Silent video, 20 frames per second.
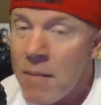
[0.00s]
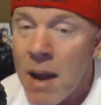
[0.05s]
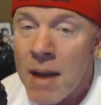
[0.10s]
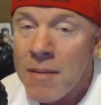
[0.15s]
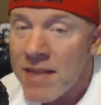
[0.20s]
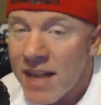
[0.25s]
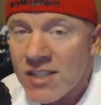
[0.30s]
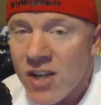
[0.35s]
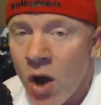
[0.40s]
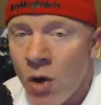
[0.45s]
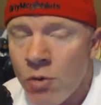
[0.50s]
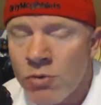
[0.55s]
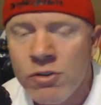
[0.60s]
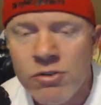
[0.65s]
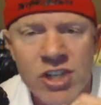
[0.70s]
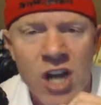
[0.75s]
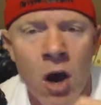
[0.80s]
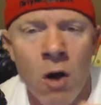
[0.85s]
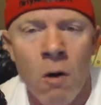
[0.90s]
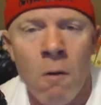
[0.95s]
Maybe that's a whole
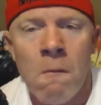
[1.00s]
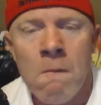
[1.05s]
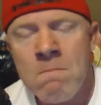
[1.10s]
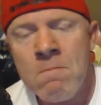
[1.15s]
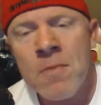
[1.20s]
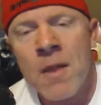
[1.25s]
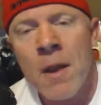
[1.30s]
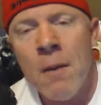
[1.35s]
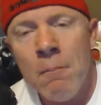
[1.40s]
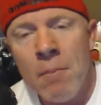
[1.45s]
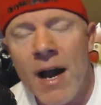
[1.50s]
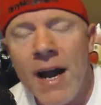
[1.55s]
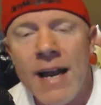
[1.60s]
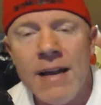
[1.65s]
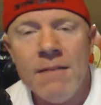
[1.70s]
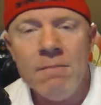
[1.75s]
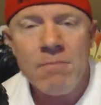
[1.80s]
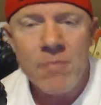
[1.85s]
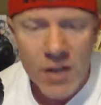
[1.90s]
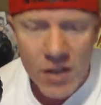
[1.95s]
new show.
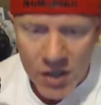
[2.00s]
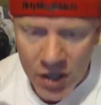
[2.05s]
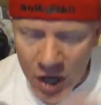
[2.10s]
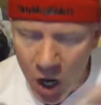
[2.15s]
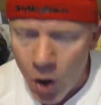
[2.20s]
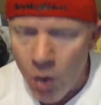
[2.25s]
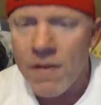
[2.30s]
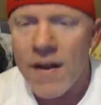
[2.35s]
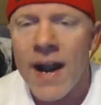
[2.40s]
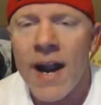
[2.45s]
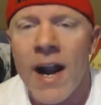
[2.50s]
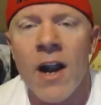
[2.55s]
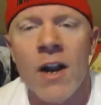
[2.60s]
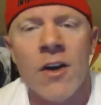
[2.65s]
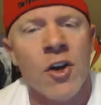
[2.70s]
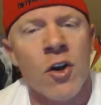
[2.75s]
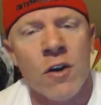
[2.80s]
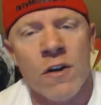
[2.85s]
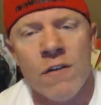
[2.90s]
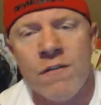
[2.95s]
But go there.
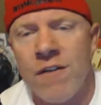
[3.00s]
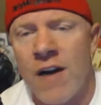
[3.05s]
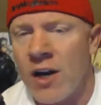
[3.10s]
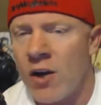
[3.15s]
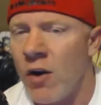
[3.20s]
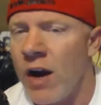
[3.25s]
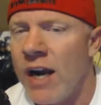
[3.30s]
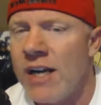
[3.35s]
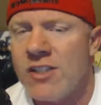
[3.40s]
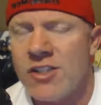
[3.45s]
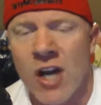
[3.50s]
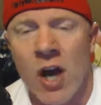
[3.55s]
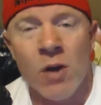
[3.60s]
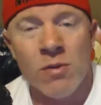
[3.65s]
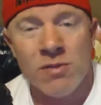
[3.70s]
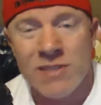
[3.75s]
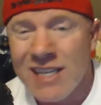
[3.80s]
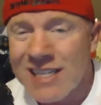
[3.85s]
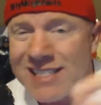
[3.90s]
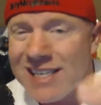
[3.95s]
You're going to find great
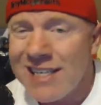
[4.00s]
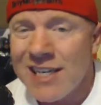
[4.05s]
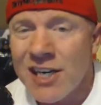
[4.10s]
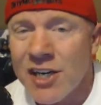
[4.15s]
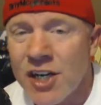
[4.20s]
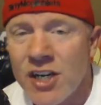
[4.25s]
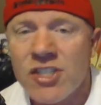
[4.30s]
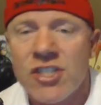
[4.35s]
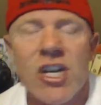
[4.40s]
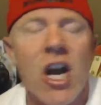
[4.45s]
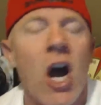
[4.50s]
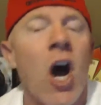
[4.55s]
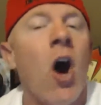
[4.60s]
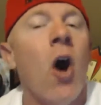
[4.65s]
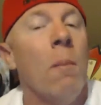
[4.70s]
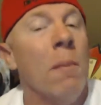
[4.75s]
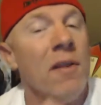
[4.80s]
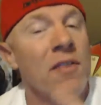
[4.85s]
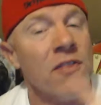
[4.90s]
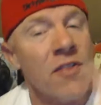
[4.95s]
shows. This isn't a good
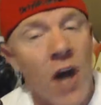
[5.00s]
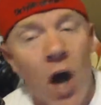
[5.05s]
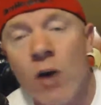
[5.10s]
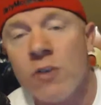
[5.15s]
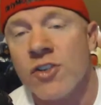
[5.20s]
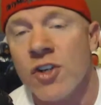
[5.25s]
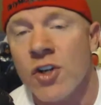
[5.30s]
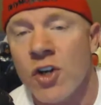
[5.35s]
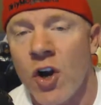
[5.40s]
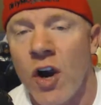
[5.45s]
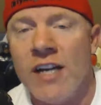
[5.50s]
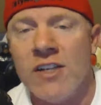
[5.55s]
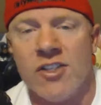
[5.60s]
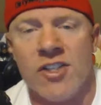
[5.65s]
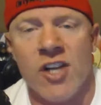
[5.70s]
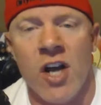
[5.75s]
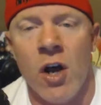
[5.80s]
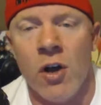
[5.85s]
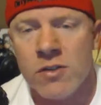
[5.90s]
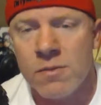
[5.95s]
show, but those are great
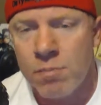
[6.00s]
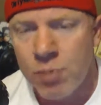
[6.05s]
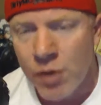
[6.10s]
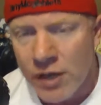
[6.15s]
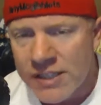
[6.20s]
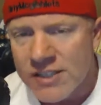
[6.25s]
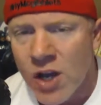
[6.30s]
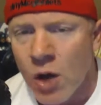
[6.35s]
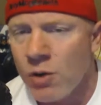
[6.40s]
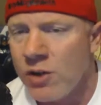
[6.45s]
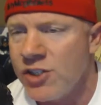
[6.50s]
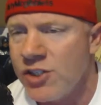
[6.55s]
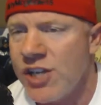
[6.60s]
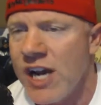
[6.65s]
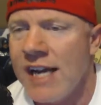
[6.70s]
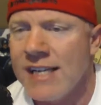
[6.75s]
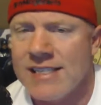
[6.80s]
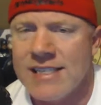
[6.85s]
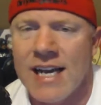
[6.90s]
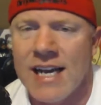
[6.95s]
shows. Please go to
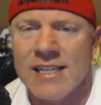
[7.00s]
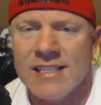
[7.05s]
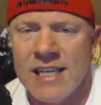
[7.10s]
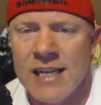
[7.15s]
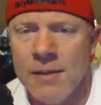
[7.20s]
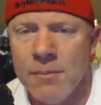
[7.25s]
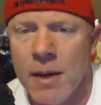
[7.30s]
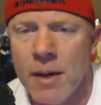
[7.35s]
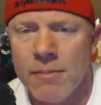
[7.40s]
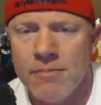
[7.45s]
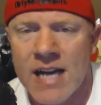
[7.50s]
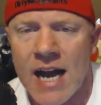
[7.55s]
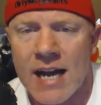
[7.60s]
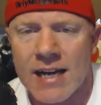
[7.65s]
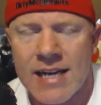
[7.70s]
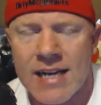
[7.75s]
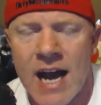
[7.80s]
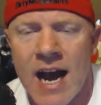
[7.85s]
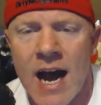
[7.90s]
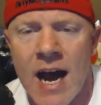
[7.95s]

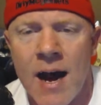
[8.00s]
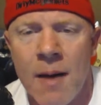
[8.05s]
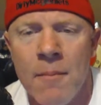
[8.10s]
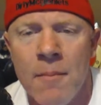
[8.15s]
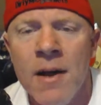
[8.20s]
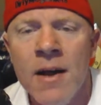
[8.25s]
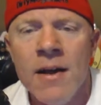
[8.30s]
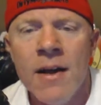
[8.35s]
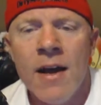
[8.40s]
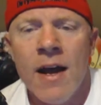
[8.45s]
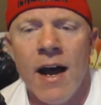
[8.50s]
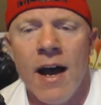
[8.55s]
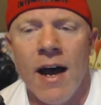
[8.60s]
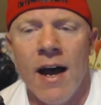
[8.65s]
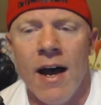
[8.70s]
GiantSizeTeamUp.com.